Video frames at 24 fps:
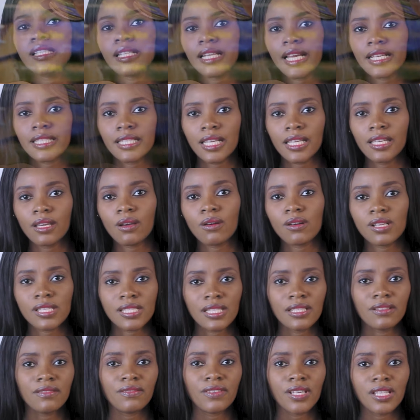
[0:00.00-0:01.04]
to like take a
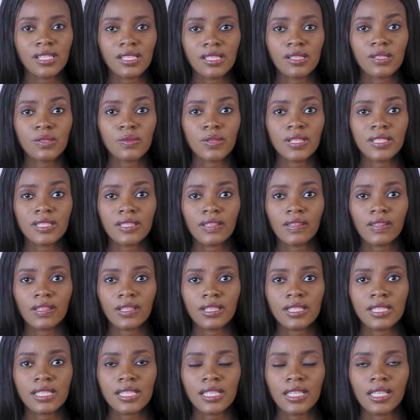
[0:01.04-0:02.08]
course in events in
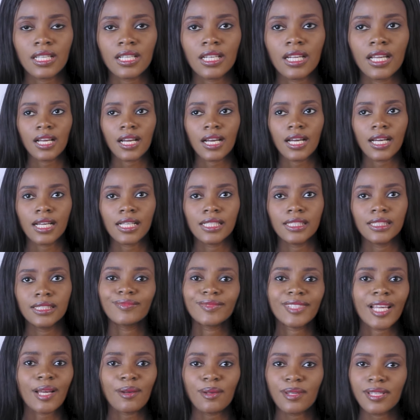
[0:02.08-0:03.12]
2013, and
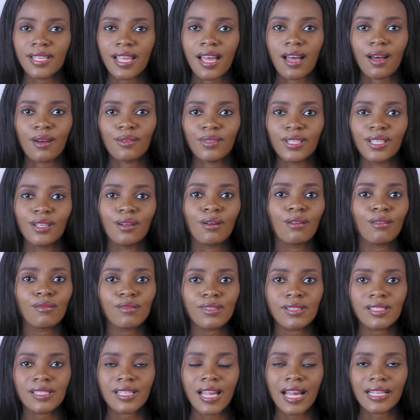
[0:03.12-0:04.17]
that was how it all
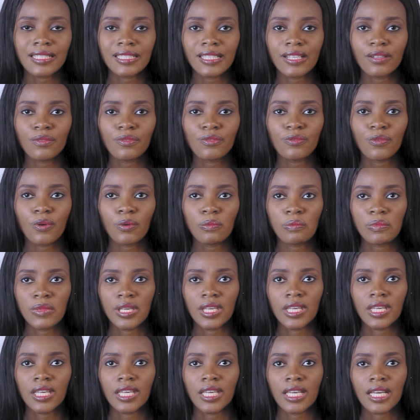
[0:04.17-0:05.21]
started for
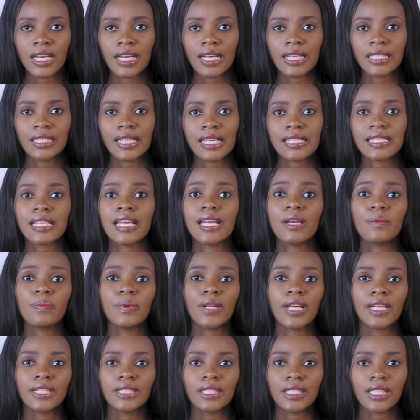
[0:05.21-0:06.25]
me. And I started
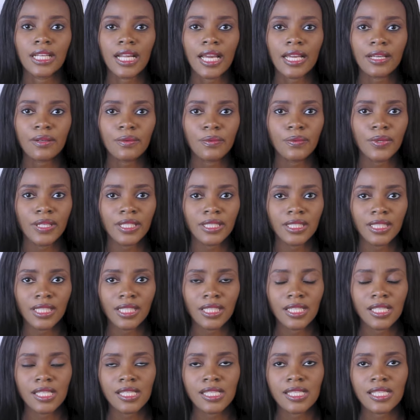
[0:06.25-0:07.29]
planning like
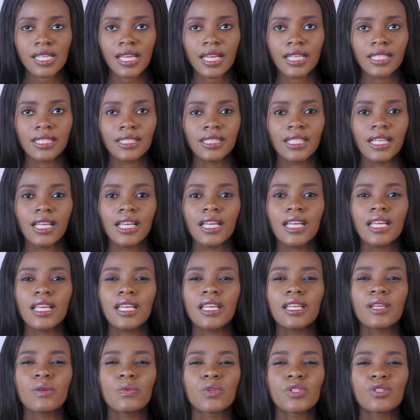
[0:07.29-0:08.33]
weddings, and
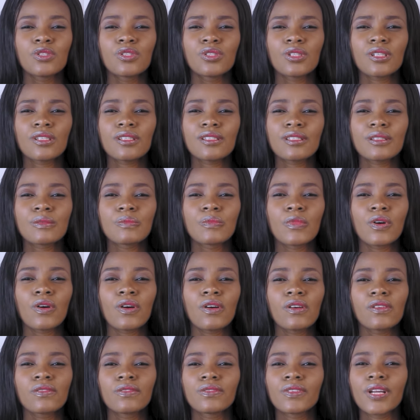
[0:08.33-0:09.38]
it was just
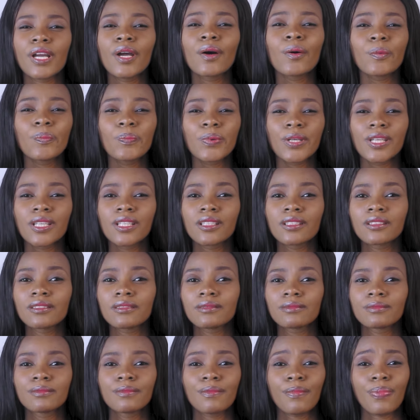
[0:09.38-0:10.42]
more of helping
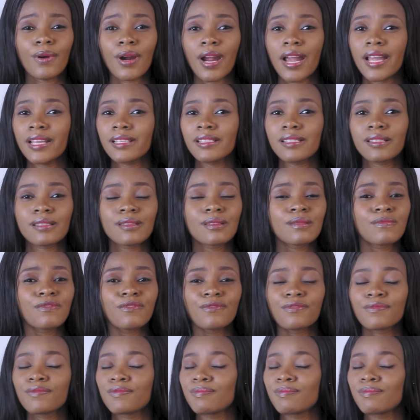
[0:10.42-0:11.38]
brides